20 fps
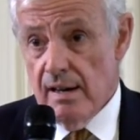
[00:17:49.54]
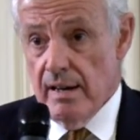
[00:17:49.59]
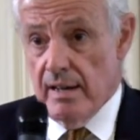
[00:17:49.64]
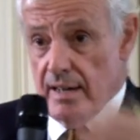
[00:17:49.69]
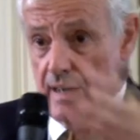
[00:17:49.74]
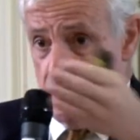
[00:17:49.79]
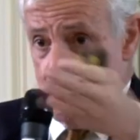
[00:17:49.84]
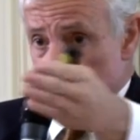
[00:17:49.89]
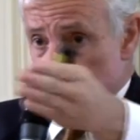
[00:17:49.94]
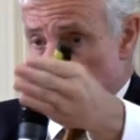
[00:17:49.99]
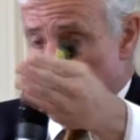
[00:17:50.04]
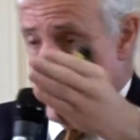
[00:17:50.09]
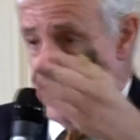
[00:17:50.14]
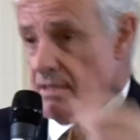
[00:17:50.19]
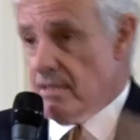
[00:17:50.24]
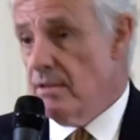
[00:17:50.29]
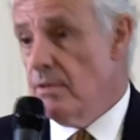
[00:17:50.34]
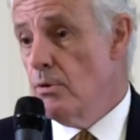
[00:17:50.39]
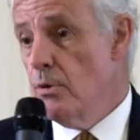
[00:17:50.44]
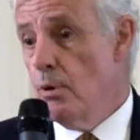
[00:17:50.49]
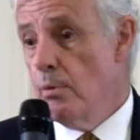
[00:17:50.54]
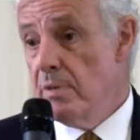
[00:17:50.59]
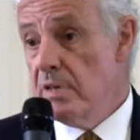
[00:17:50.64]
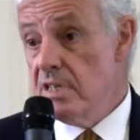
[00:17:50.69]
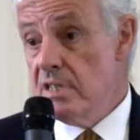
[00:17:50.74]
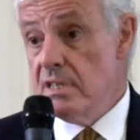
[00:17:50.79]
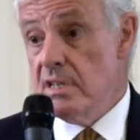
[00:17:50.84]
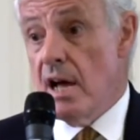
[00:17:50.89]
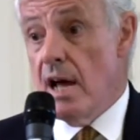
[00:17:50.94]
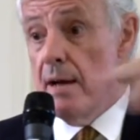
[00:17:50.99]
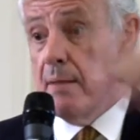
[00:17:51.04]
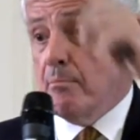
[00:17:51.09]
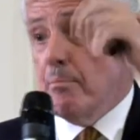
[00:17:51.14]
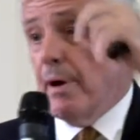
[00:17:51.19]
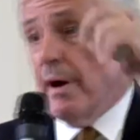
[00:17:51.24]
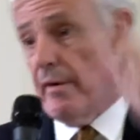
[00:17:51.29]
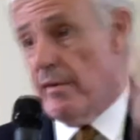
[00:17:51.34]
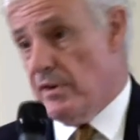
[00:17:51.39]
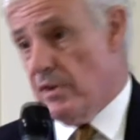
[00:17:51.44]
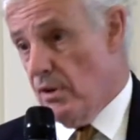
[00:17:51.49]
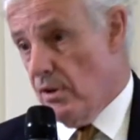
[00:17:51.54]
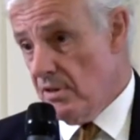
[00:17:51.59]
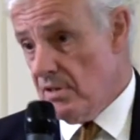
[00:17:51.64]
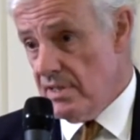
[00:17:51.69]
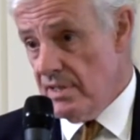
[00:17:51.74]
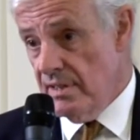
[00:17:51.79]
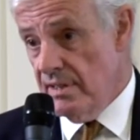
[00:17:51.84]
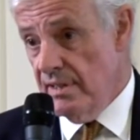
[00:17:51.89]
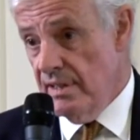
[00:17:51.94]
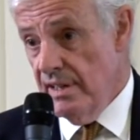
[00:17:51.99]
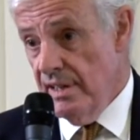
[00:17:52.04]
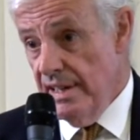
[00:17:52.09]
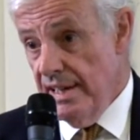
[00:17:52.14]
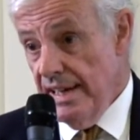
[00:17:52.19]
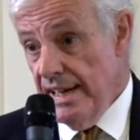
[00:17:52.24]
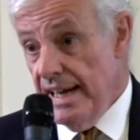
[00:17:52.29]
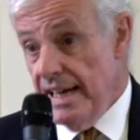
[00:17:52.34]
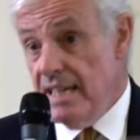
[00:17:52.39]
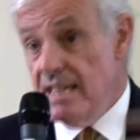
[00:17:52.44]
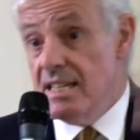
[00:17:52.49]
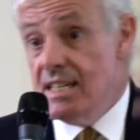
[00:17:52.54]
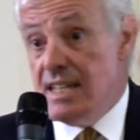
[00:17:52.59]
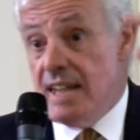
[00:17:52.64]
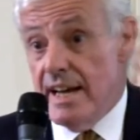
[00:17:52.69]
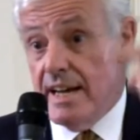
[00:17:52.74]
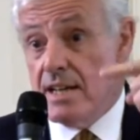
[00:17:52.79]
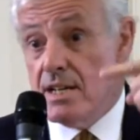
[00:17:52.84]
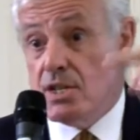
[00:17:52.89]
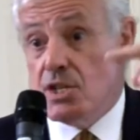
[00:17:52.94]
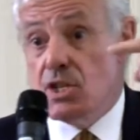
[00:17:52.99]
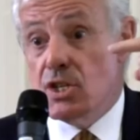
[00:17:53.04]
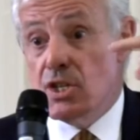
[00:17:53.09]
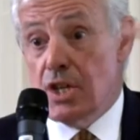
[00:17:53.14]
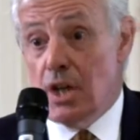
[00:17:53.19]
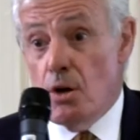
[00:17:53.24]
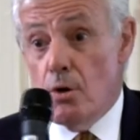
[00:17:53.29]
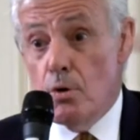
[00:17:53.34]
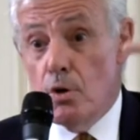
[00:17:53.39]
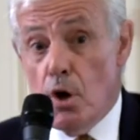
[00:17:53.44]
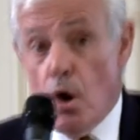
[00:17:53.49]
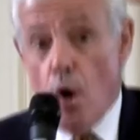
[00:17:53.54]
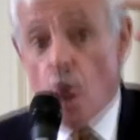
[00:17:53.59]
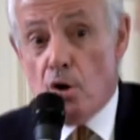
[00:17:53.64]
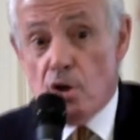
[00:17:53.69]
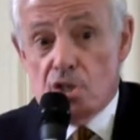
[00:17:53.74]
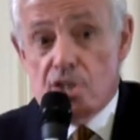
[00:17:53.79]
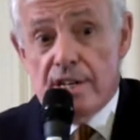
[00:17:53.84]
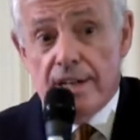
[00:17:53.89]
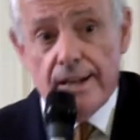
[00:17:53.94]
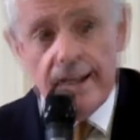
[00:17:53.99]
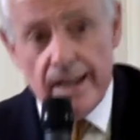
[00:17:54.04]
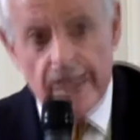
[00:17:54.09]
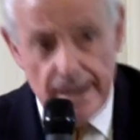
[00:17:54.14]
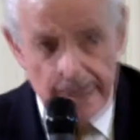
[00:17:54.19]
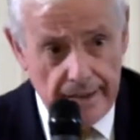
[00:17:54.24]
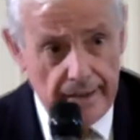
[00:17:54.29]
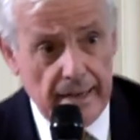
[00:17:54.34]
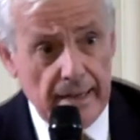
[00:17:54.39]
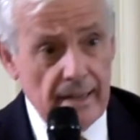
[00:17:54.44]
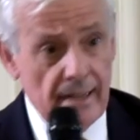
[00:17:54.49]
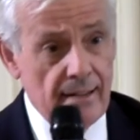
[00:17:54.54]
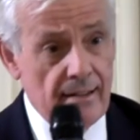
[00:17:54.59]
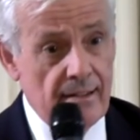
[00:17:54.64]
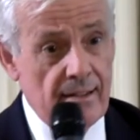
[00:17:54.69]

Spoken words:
It comes back to Norbert's time paradox. It takes so long to learn,